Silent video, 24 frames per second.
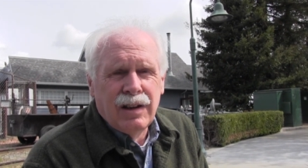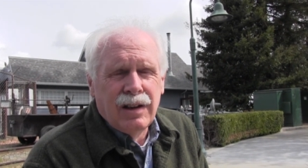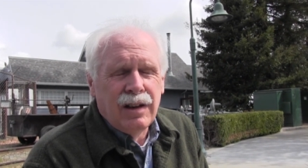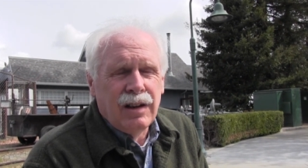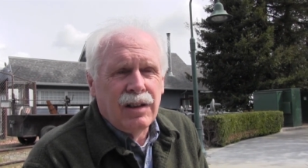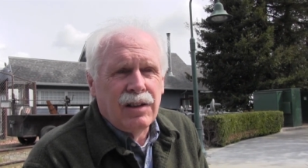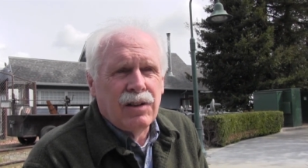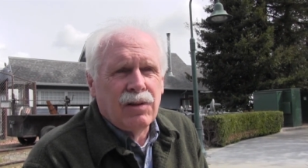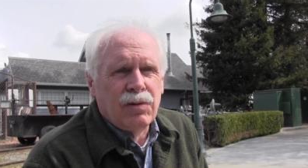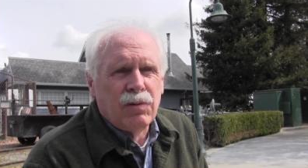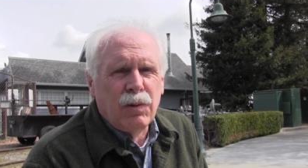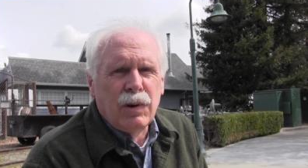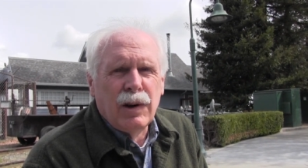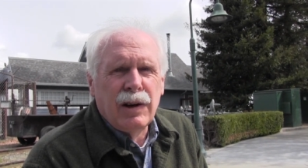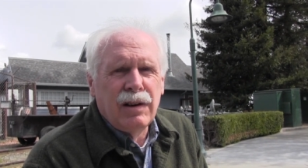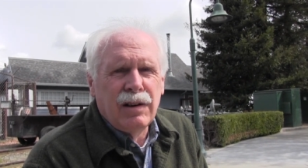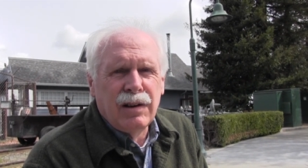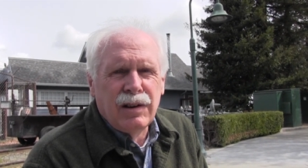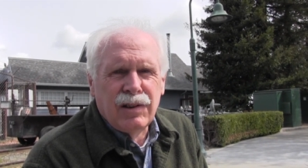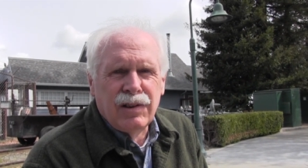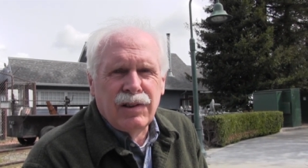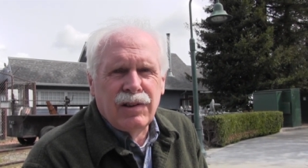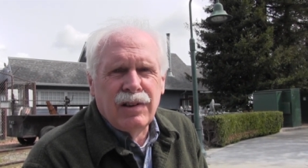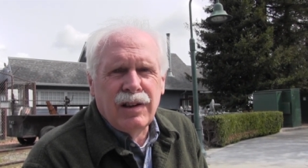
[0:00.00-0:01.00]
It's
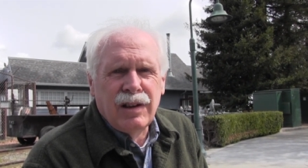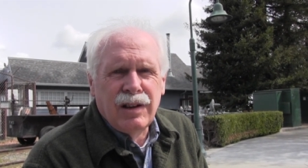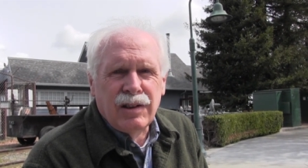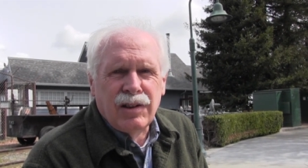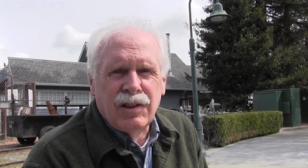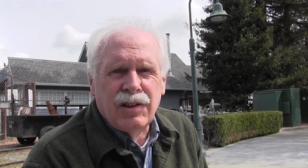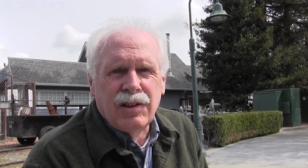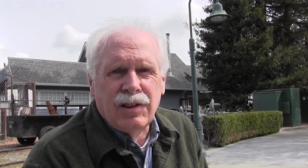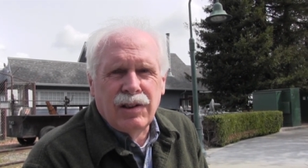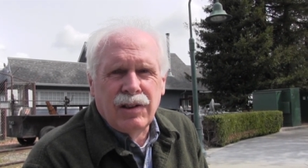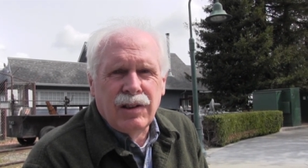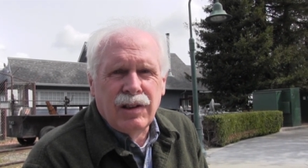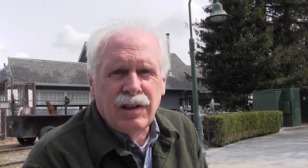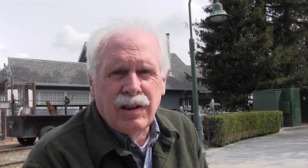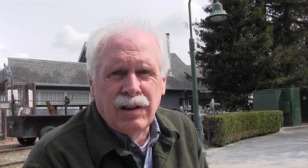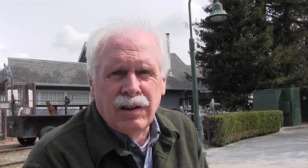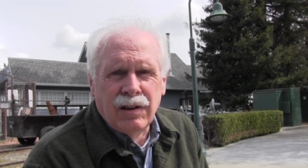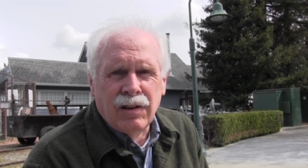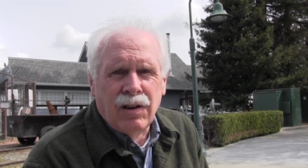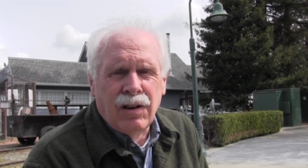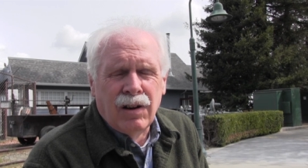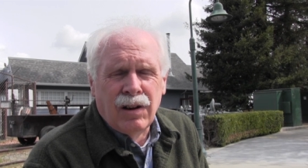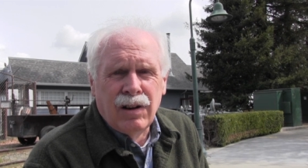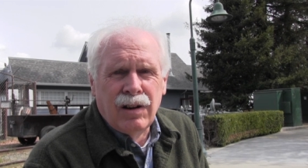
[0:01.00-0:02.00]
where is this
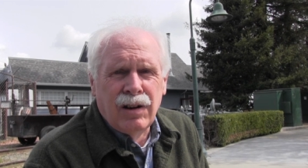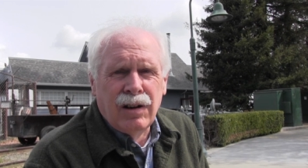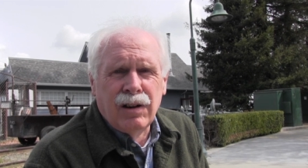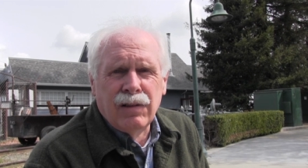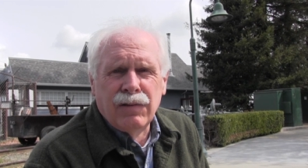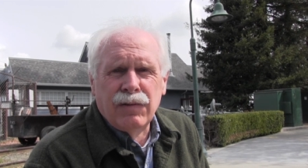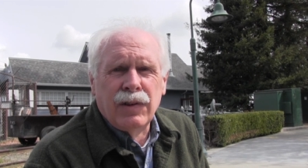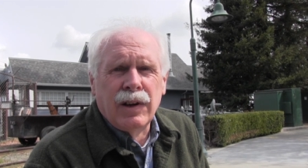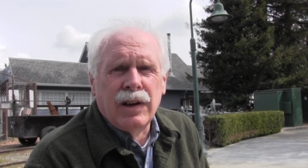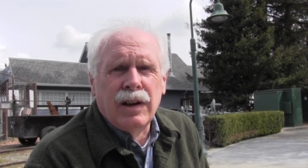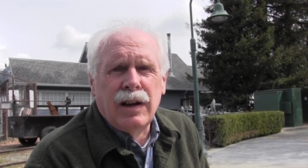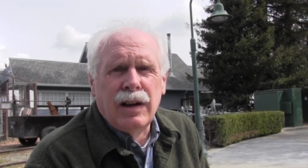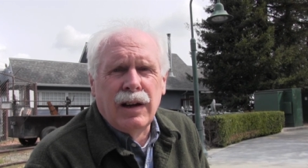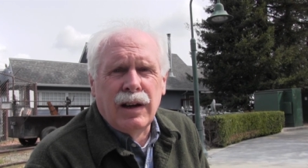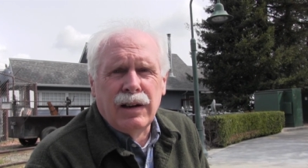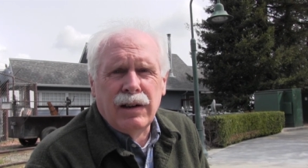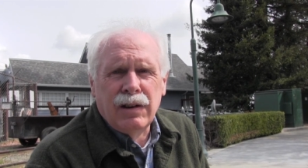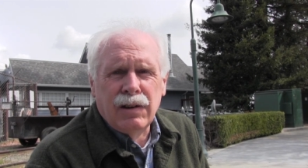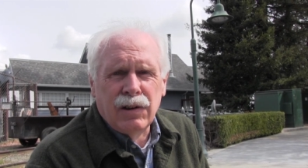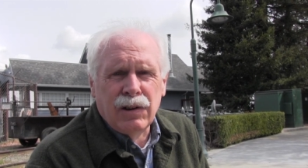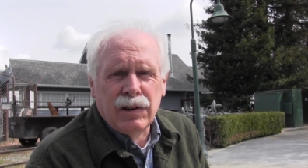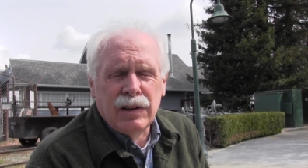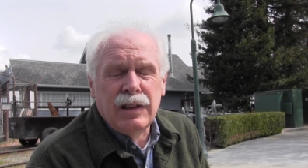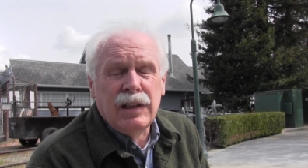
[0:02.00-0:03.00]
in all of God,
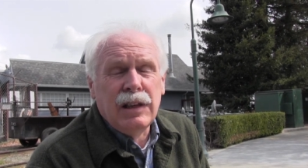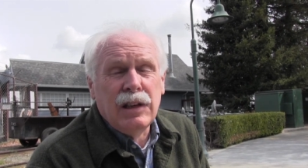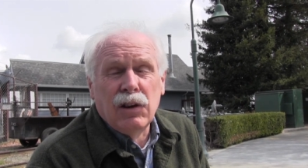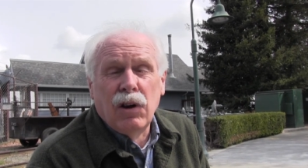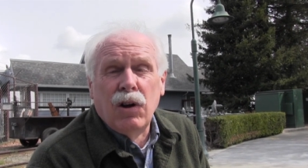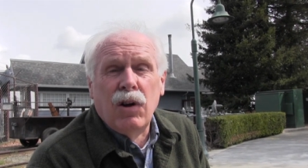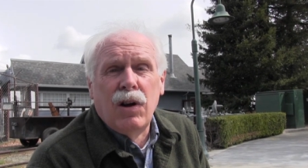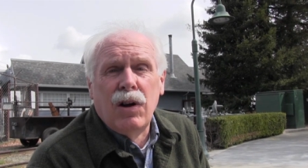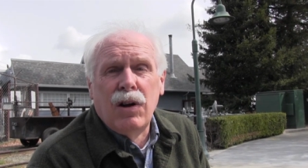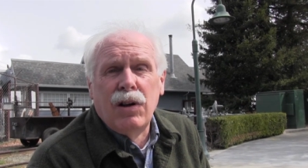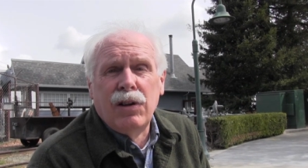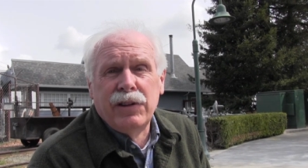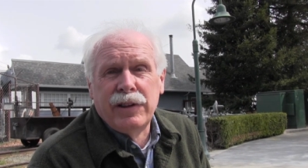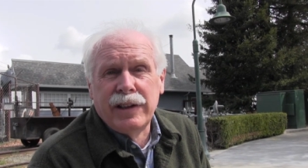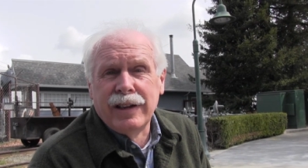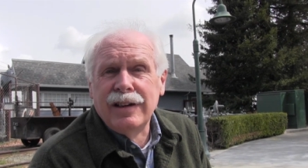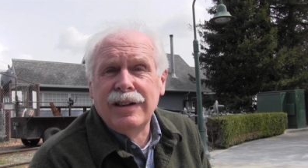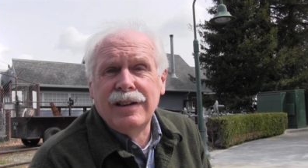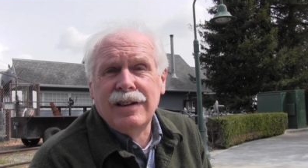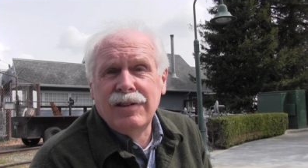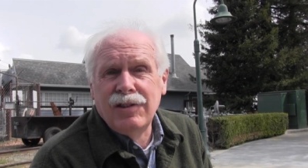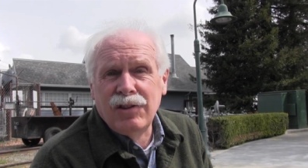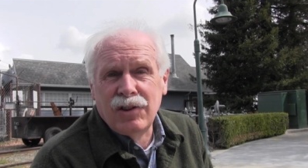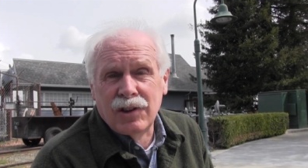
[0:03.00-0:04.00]
or in the all that
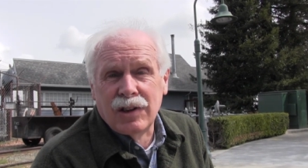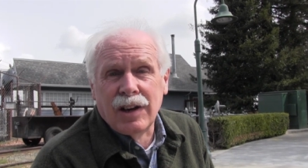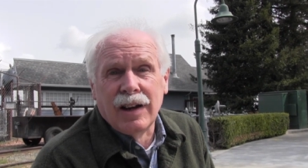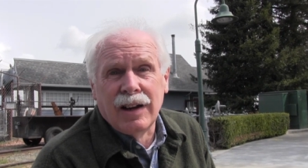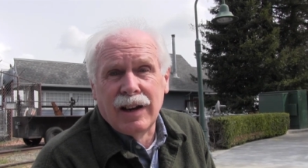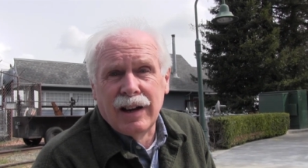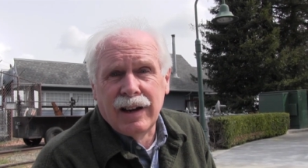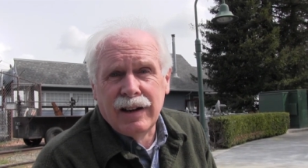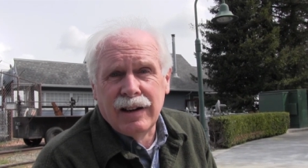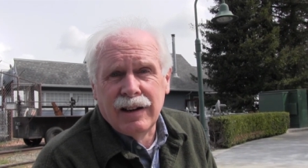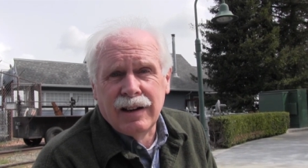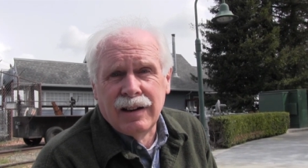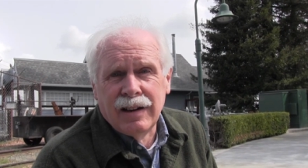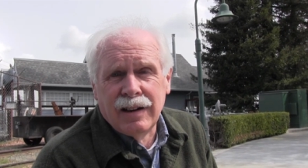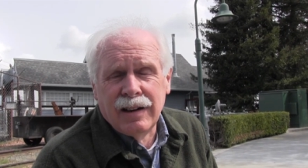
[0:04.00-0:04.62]
is God?